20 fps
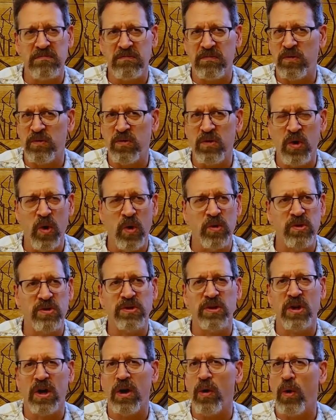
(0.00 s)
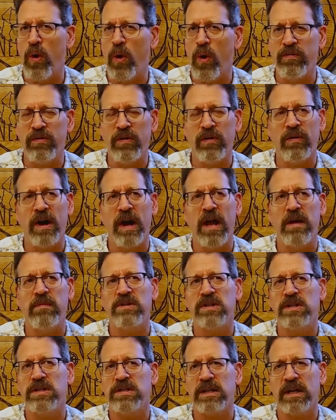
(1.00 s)
roast, not overripe,
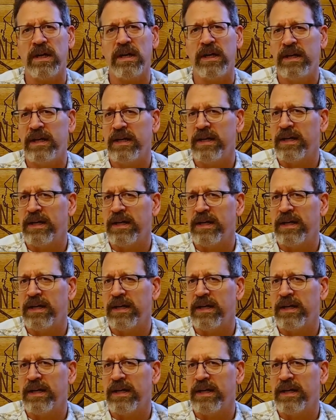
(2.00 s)
just a